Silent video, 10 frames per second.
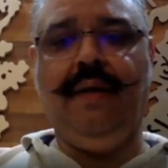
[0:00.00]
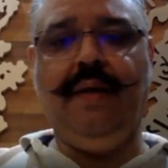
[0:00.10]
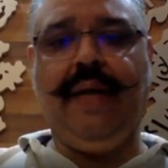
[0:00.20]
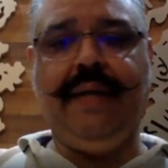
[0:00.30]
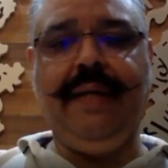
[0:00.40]

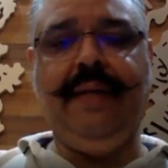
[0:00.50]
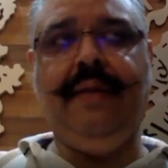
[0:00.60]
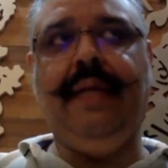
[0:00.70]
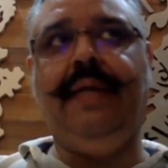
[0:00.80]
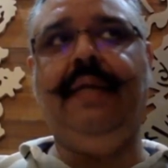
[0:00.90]
That is
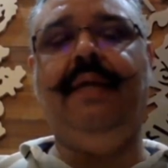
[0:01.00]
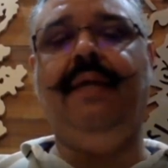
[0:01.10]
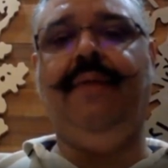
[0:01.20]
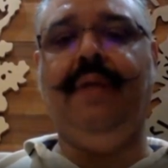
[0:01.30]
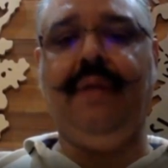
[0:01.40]
a
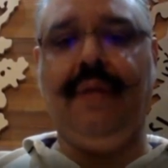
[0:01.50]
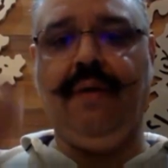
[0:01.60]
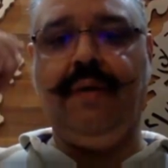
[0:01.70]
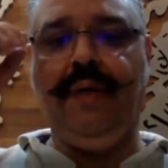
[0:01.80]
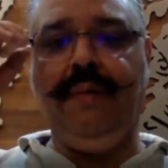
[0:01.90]
different thing.
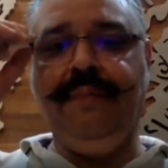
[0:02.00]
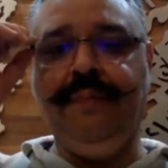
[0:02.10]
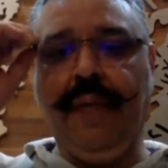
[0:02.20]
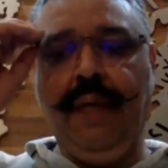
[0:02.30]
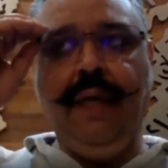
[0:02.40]

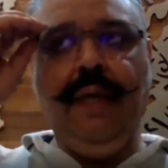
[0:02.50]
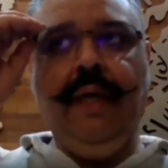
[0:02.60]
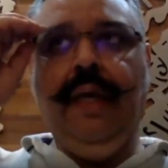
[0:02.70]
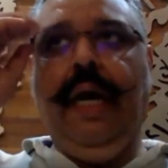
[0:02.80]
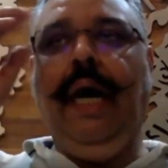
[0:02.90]

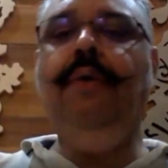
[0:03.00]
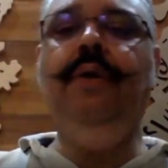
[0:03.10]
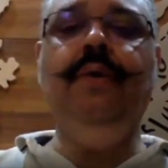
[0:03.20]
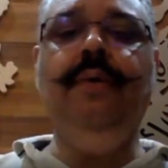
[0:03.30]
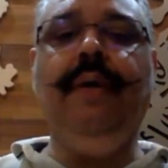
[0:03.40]
How
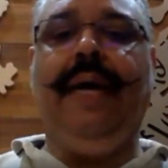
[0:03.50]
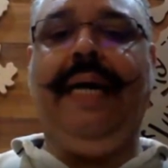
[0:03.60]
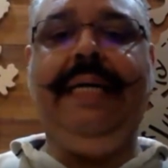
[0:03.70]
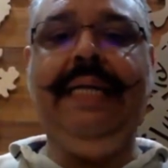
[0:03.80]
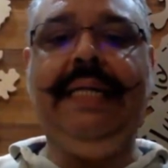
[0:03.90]
do you
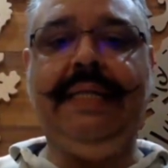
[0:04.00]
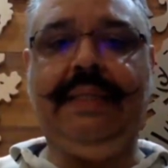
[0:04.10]
handle this?